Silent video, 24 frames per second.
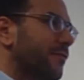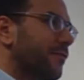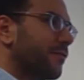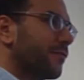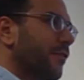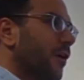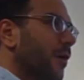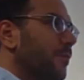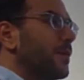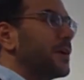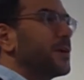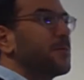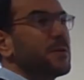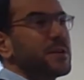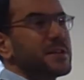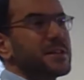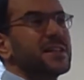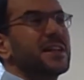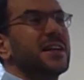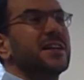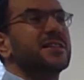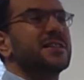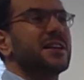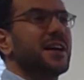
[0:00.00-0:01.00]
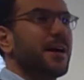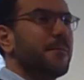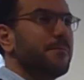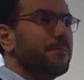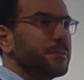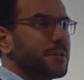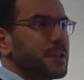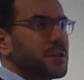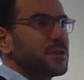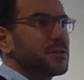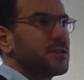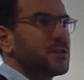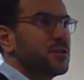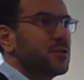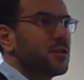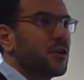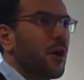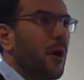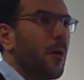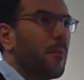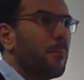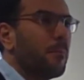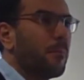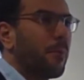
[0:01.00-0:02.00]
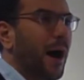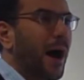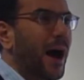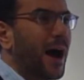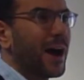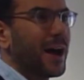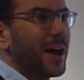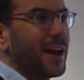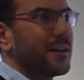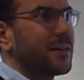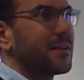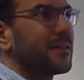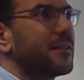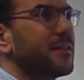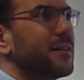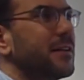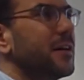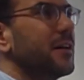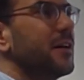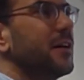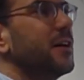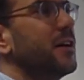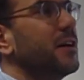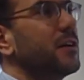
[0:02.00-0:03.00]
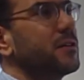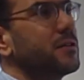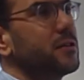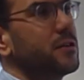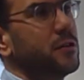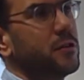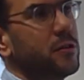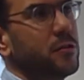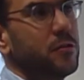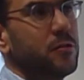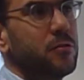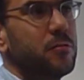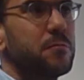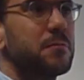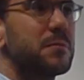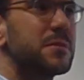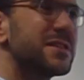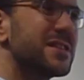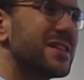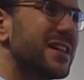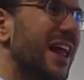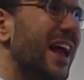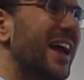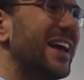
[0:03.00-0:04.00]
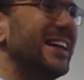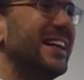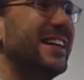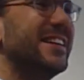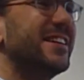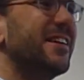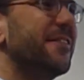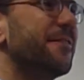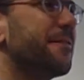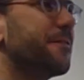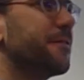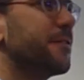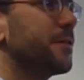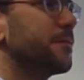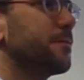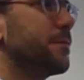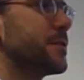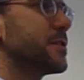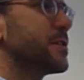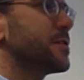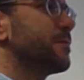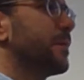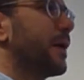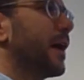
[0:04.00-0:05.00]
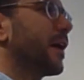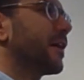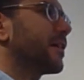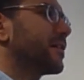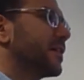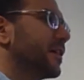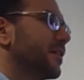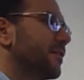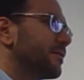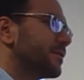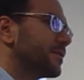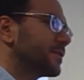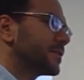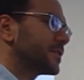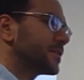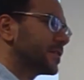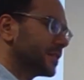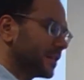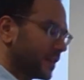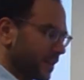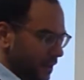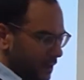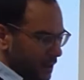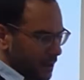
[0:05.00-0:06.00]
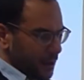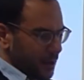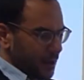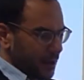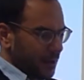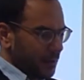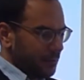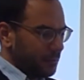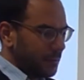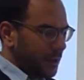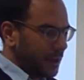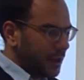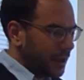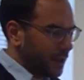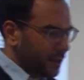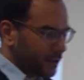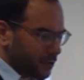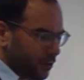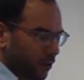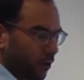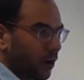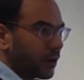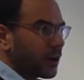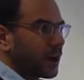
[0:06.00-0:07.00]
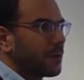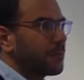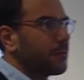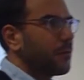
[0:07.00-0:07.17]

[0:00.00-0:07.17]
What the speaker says: from. It was an attempt to combine two slightly different perspectives. Me talking